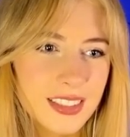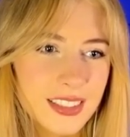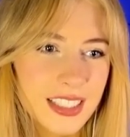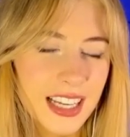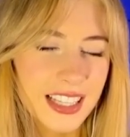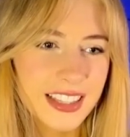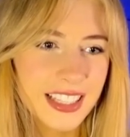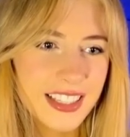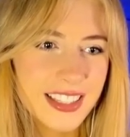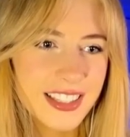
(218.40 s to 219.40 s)
Yeah, I
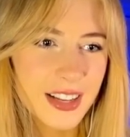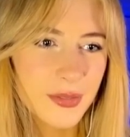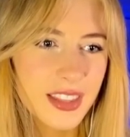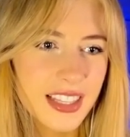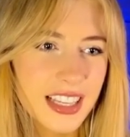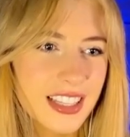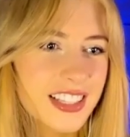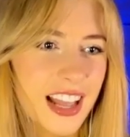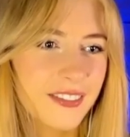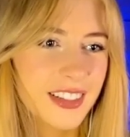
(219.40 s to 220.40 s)
think something has
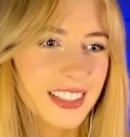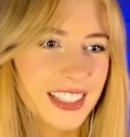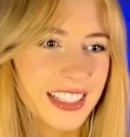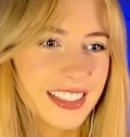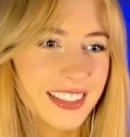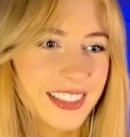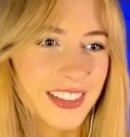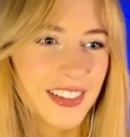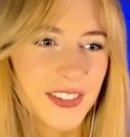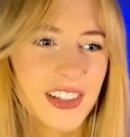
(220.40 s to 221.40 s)
definitely gone.